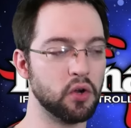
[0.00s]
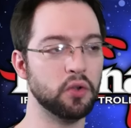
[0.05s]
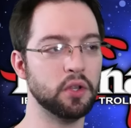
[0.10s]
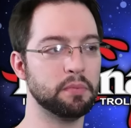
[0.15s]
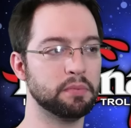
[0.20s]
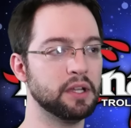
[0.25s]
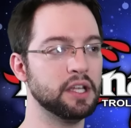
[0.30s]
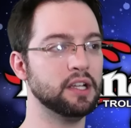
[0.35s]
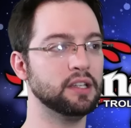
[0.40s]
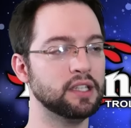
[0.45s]
You can
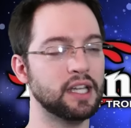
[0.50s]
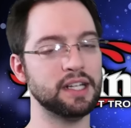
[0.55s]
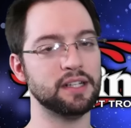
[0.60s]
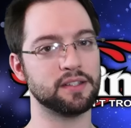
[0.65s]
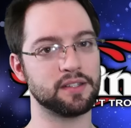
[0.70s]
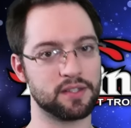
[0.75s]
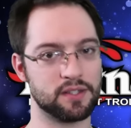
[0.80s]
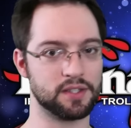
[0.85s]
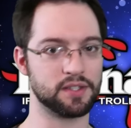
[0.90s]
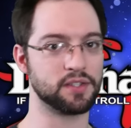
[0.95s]
only play
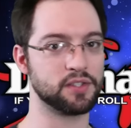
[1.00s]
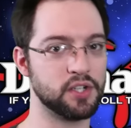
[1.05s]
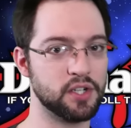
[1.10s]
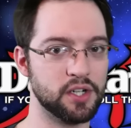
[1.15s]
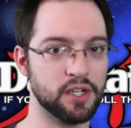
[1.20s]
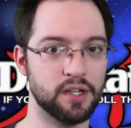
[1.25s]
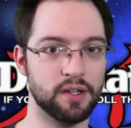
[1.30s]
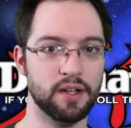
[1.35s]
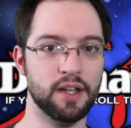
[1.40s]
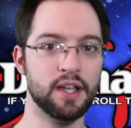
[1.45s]
lights this
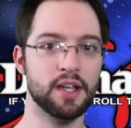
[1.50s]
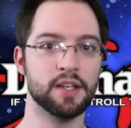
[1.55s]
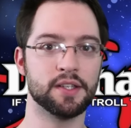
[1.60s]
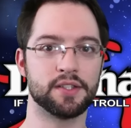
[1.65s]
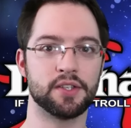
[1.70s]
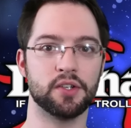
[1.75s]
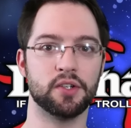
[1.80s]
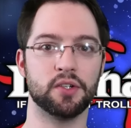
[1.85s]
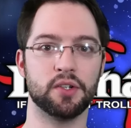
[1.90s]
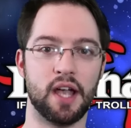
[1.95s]
turn.
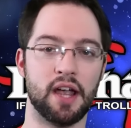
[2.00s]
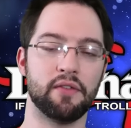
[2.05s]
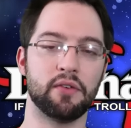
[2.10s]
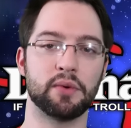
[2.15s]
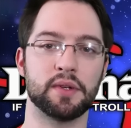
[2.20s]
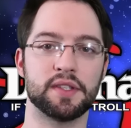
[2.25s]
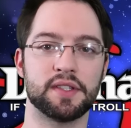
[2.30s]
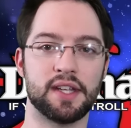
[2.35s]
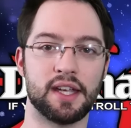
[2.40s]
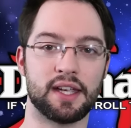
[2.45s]
So
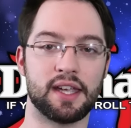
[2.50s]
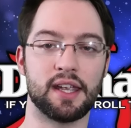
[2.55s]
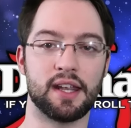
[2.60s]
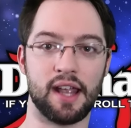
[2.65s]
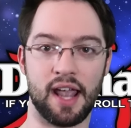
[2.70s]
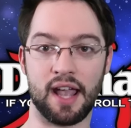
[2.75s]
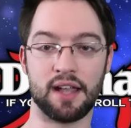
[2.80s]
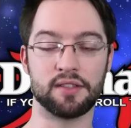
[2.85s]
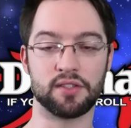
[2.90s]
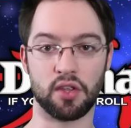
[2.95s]
everyone's deck
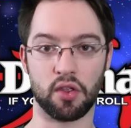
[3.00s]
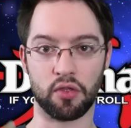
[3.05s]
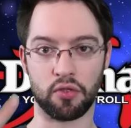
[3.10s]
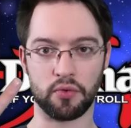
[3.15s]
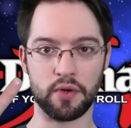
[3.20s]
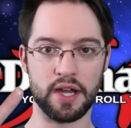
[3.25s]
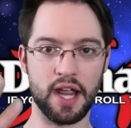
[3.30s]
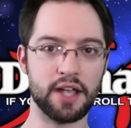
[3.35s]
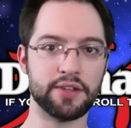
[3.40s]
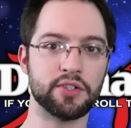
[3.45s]
has
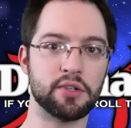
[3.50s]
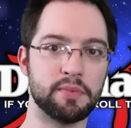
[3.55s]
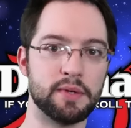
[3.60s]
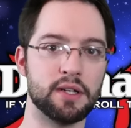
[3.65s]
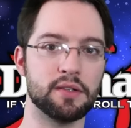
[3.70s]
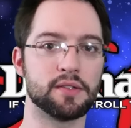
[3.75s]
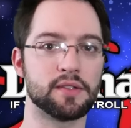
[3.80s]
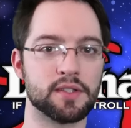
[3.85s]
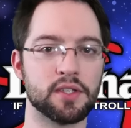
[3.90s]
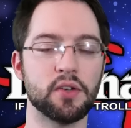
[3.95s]
three
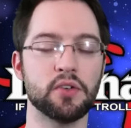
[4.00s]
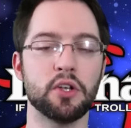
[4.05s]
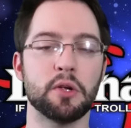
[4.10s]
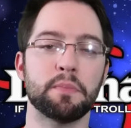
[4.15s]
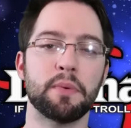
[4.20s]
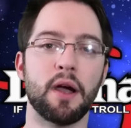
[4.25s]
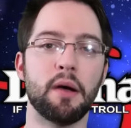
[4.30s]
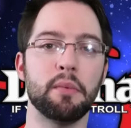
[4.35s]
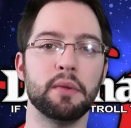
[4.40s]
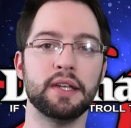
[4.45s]
attributes, so
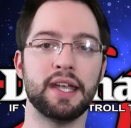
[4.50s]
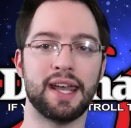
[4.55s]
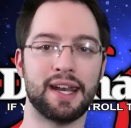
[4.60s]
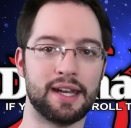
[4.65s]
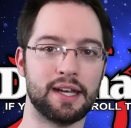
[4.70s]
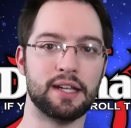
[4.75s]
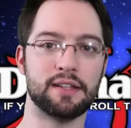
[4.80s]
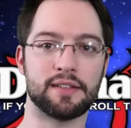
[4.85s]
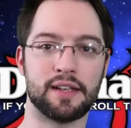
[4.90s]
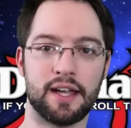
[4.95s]
you're probably at
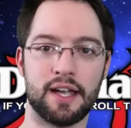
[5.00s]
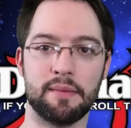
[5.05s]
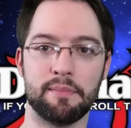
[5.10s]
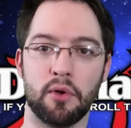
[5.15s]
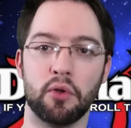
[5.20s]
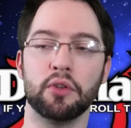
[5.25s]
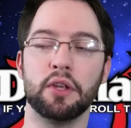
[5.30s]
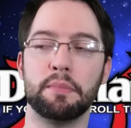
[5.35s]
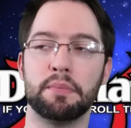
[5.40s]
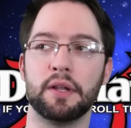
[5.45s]
any
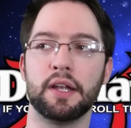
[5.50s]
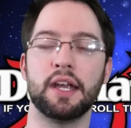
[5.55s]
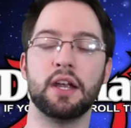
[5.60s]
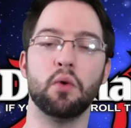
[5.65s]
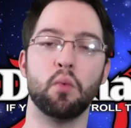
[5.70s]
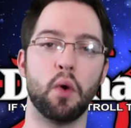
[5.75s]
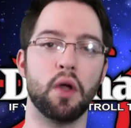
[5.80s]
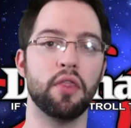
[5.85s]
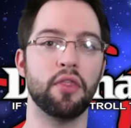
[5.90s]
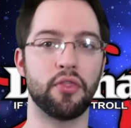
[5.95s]
time only
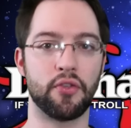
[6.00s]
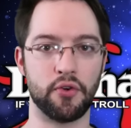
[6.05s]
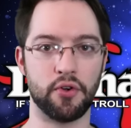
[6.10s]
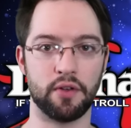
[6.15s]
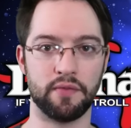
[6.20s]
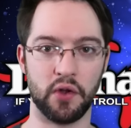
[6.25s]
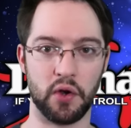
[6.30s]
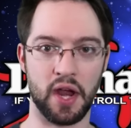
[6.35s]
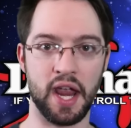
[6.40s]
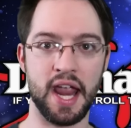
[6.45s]
playing one
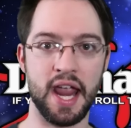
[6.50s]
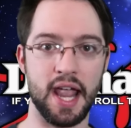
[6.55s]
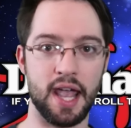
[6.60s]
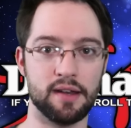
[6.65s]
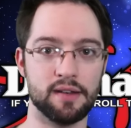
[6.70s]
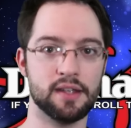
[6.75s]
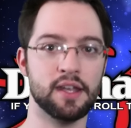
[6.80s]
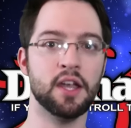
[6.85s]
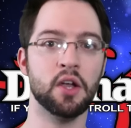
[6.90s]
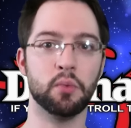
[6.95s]
third of your
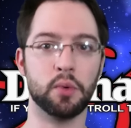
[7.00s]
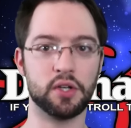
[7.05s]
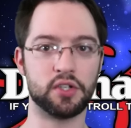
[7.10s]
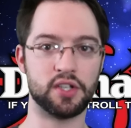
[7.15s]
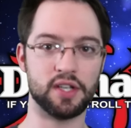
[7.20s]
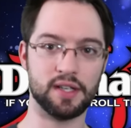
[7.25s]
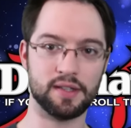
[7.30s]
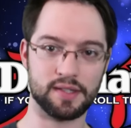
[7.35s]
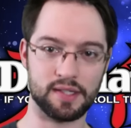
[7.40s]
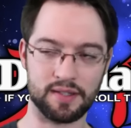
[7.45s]
hand,
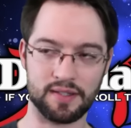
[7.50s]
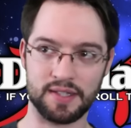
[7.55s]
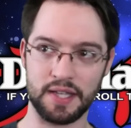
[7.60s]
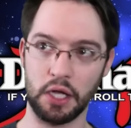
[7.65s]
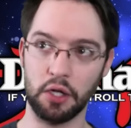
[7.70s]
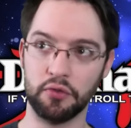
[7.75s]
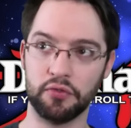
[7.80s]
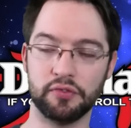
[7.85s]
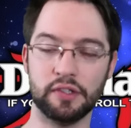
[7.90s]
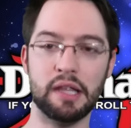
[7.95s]
which is
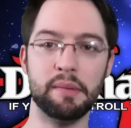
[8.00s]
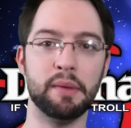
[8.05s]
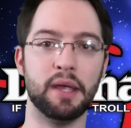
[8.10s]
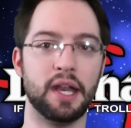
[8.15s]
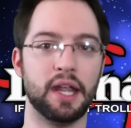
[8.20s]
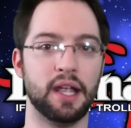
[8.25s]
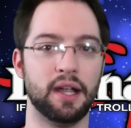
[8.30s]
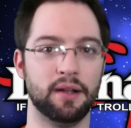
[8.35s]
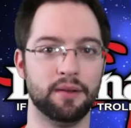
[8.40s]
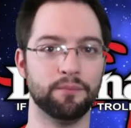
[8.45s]

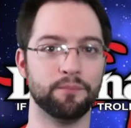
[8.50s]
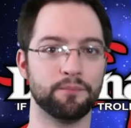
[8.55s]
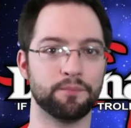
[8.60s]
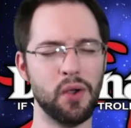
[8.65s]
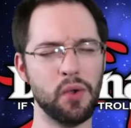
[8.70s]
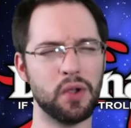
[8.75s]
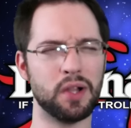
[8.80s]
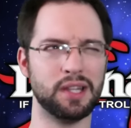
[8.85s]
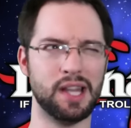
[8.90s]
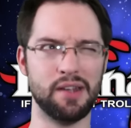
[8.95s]
self-limiting.
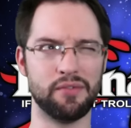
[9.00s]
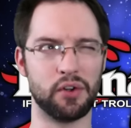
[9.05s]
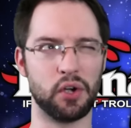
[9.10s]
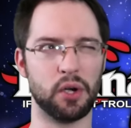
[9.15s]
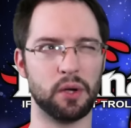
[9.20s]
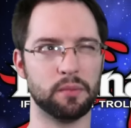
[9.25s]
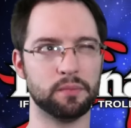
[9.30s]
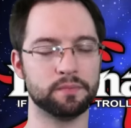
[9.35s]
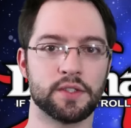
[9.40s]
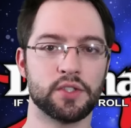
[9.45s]
How
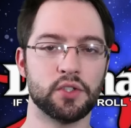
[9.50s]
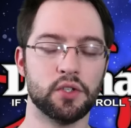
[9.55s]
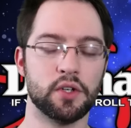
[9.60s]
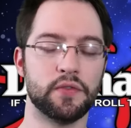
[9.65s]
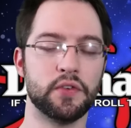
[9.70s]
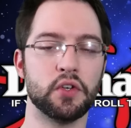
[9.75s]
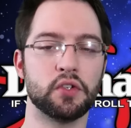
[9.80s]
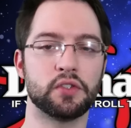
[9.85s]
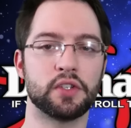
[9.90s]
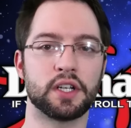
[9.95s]
clever. So
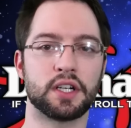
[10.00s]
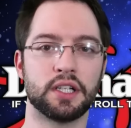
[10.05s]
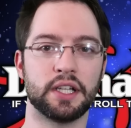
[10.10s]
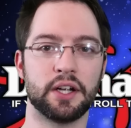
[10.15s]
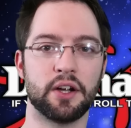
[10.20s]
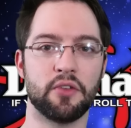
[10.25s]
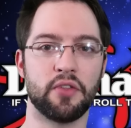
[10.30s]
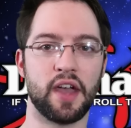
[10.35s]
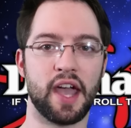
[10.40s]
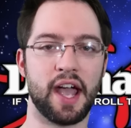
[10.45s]
if you
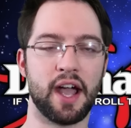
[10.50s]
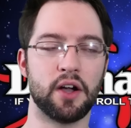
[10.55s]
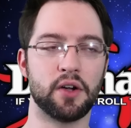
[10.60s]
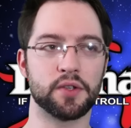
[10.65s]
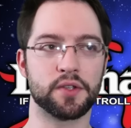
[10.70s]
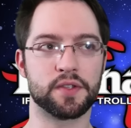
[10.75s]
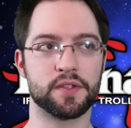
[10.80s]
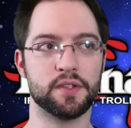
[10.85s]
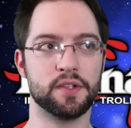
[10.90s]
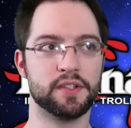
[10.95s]
declare the
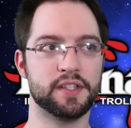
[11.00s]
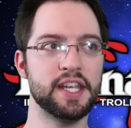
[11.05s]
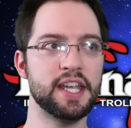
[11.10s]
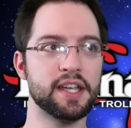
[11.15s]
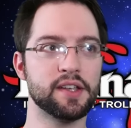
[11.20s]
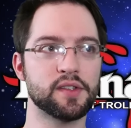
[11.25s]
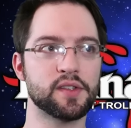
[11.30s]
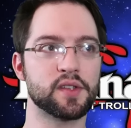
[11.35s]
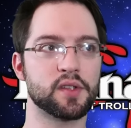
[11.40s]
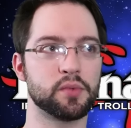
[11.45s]
house
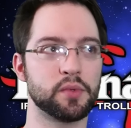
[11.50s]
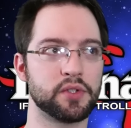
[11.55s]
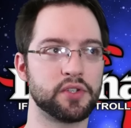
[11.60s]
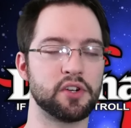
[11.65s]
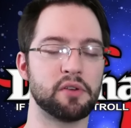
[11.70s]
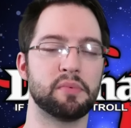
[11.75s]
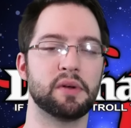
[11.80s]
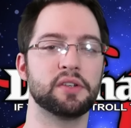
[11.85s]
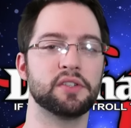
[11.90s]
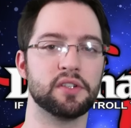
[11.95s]
Dis, which
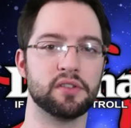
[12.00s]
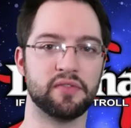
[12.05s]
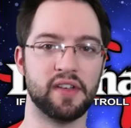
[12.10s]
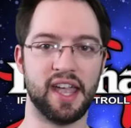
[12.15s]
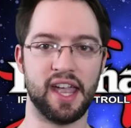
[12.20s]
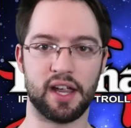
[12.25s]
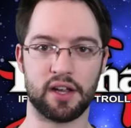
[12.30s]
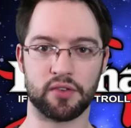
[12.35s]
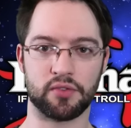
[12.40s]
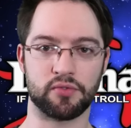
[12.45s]
are a bunch of
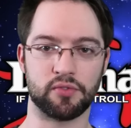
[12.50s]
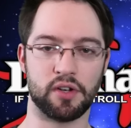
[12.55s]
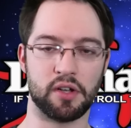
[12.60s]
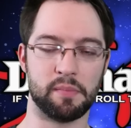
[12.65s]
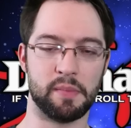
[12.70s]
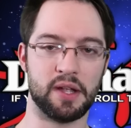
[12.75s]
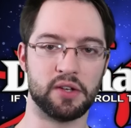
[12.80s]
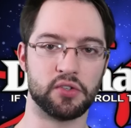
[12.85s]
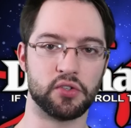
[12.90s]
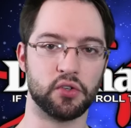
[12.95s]
extra
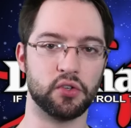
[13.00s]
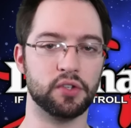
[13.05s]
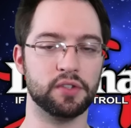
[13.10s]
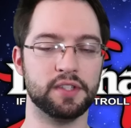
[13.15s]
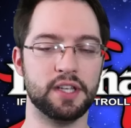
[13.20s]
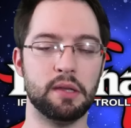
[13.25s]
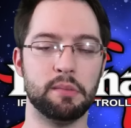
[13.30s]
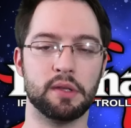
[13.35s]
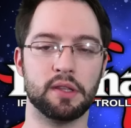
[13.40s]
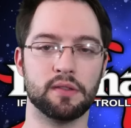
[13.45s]
dimensional
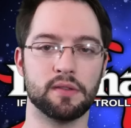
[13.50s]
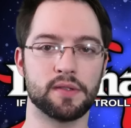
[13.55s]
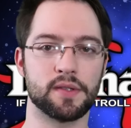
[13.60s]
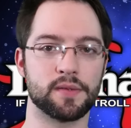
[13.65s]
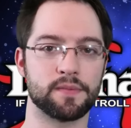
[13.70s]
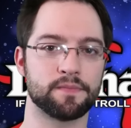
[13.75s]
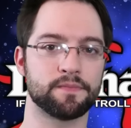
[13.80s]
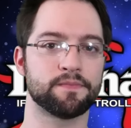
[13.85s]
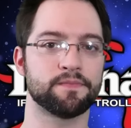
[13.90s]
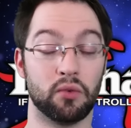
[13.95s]

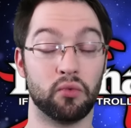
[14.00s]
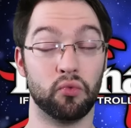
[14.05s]
demons,